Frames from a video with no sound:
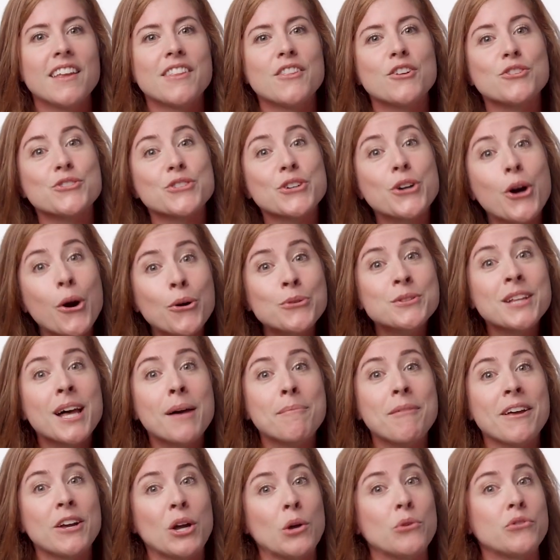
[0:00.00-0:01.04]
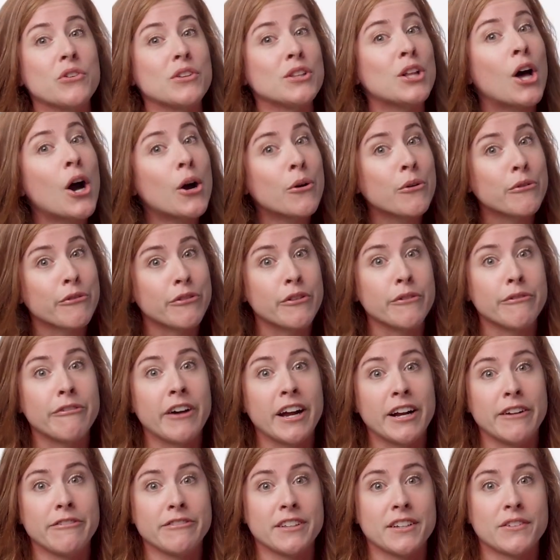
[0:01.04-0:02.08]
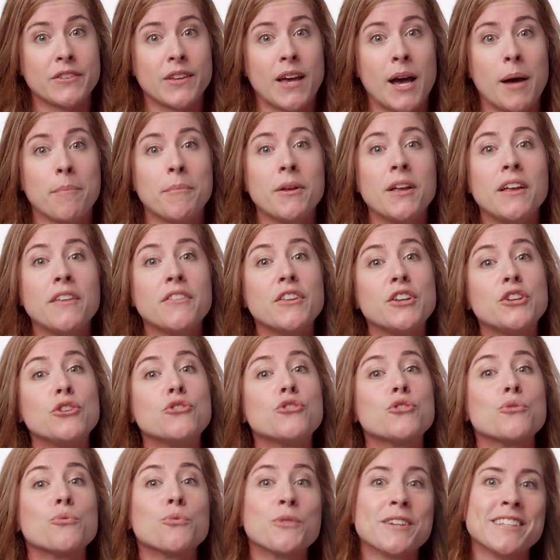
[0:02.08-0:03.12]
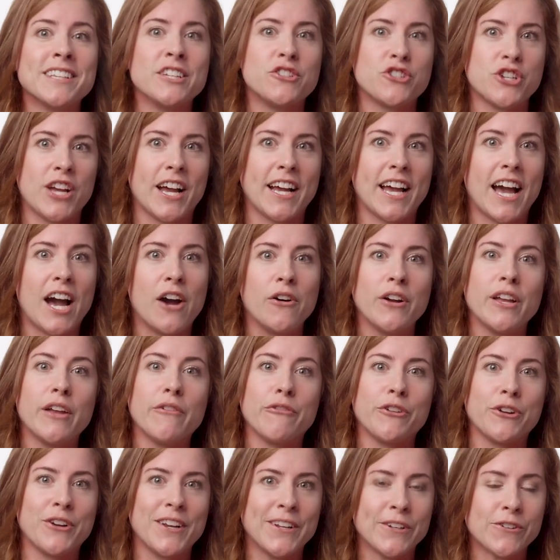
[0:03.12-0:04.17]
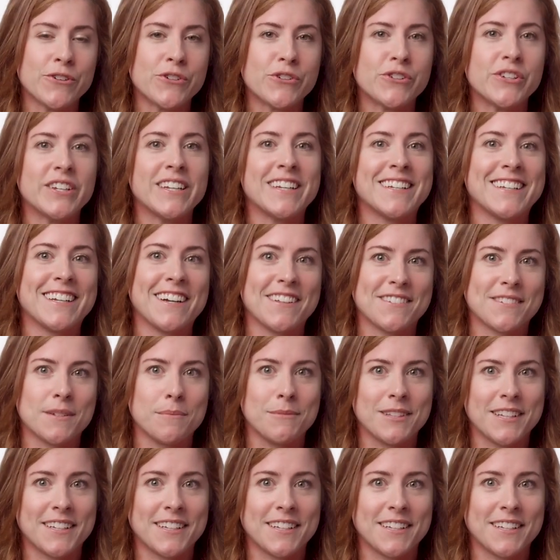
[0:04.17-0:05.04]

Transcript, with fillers: There's a code lab that goes along with the Fireflix app that you should really check out if you're interested in custom